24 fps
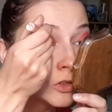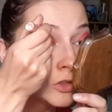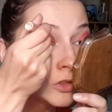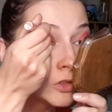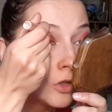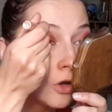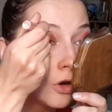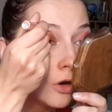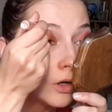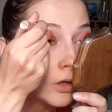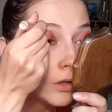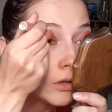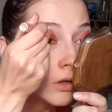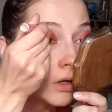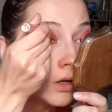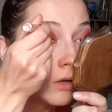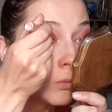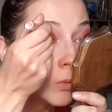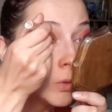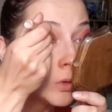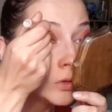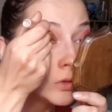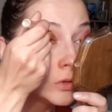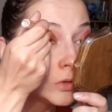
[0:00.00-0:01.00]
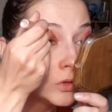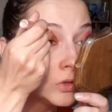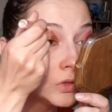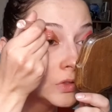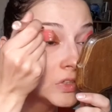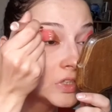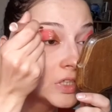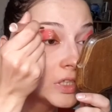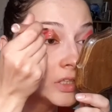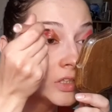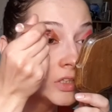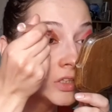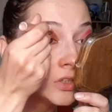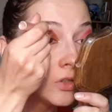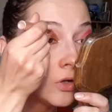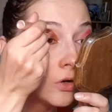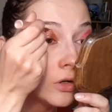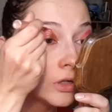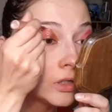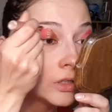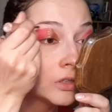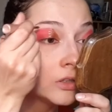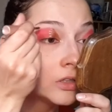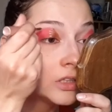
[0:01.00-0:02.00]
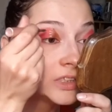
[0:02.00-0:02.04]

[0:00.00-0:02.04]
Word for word: stark. I wanted to say stark,